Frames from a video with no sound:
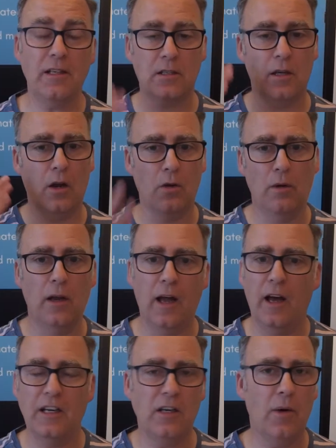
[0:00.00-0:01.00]
So I
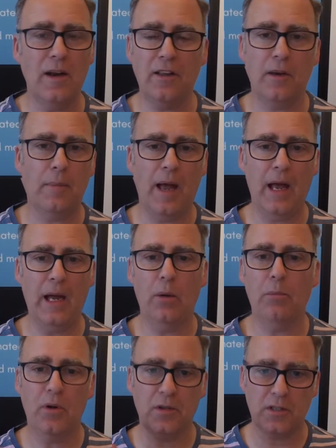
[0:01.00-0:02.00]
didn't know anything about
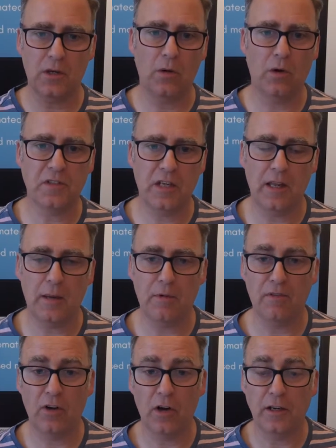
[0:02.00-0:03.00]
Albot. So obviously they
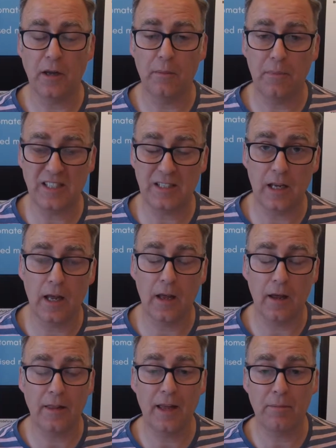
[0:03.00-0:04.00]
provide
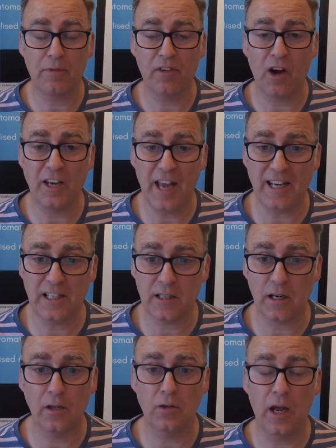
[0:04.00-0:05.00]

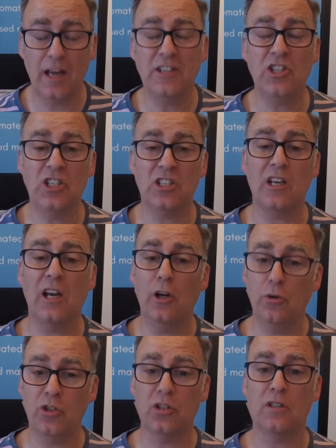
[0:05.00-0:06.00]
energy
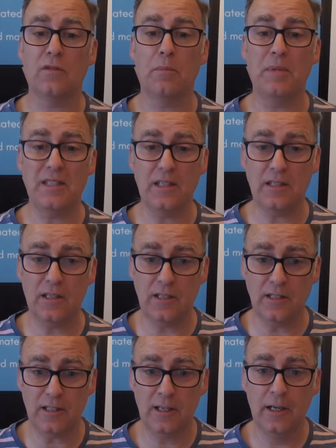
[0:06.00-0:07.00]
solutions for
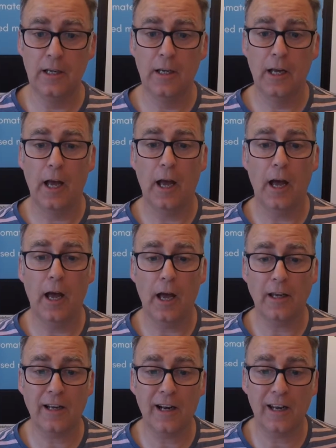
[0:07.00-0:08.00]
businesses.
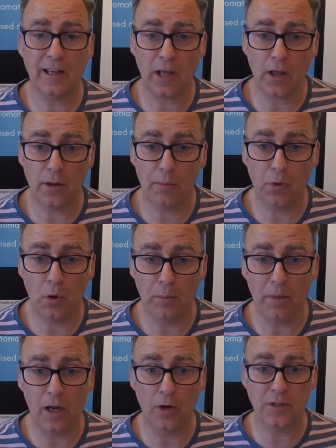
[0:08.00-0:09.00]
And click the button
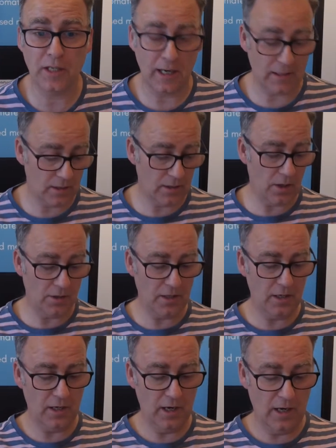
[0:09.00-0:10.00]
below to get
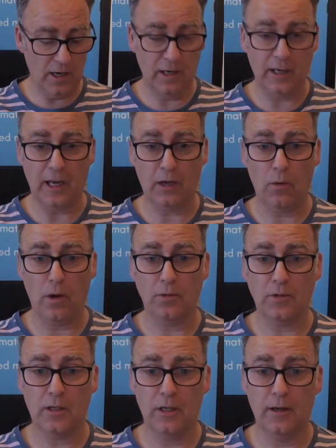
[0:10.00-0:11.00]
started. Get quotes.